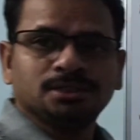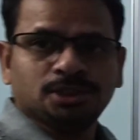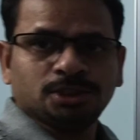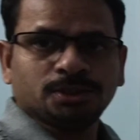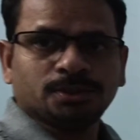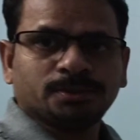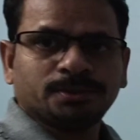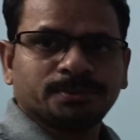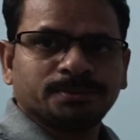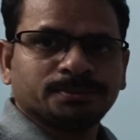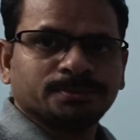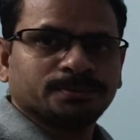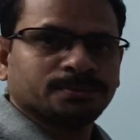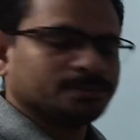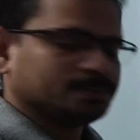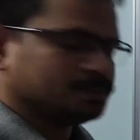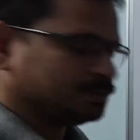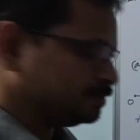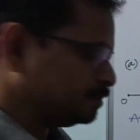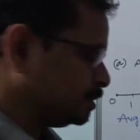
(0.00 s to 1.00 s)
0.
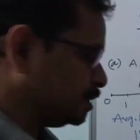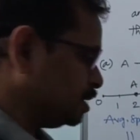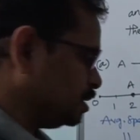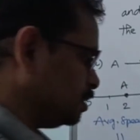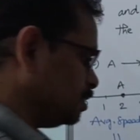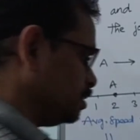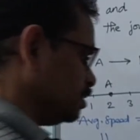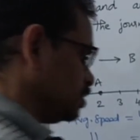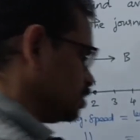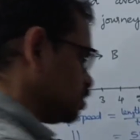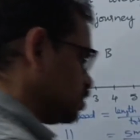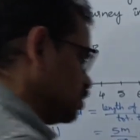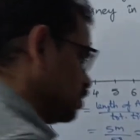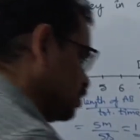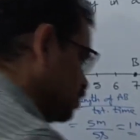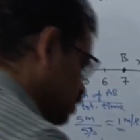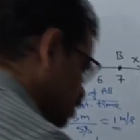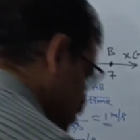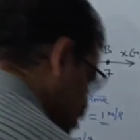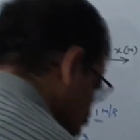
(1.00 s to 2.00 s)

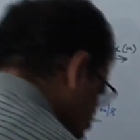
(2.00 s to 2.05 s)
So